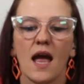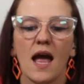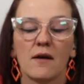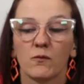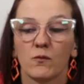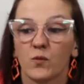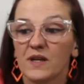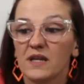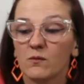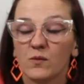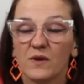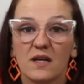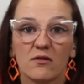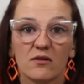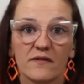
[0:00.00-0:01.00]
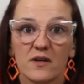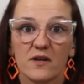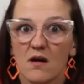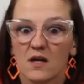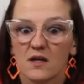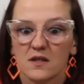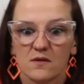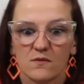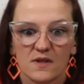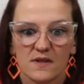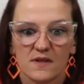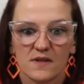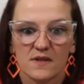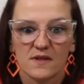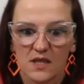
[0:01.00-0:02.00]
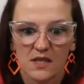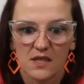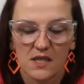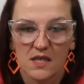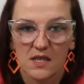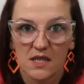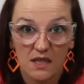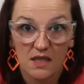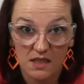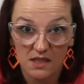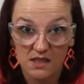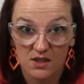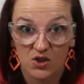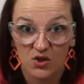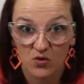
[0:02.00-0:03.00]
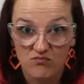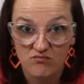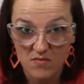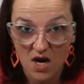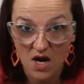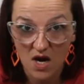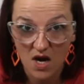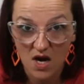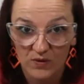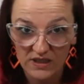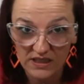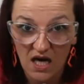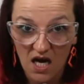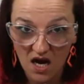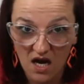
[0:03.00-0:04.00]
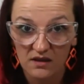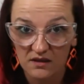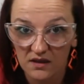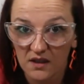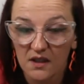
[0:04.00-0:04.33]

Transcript: we we don't even know how to do this all it, it, it is too much we can't